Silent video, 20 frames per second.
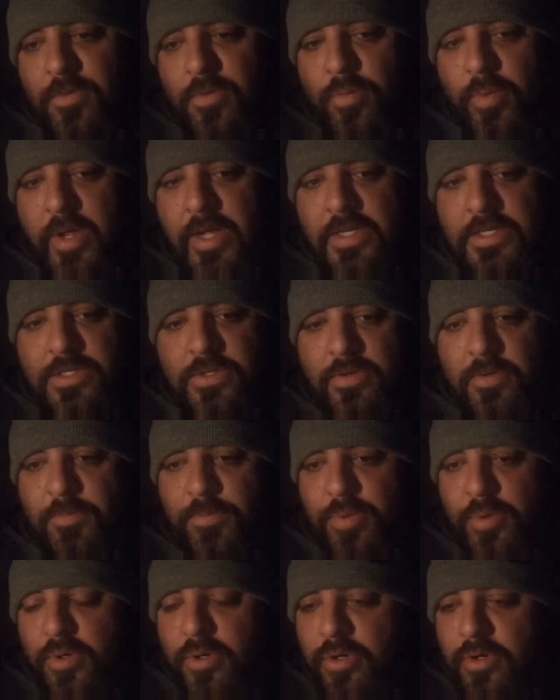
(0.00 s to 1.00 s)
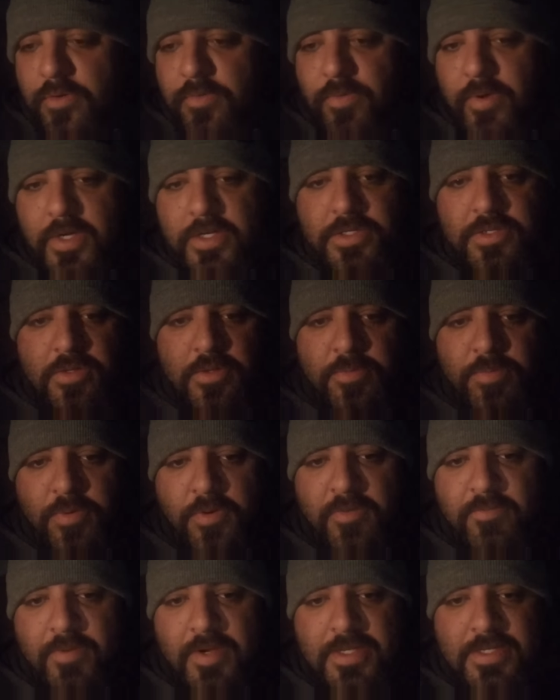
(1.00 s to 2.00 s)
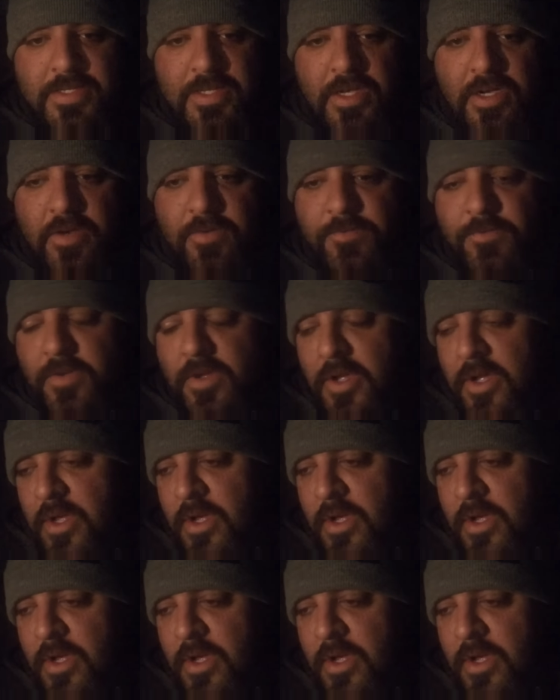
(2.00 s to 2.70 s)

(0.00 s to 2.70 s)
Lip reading: ways to improve myself,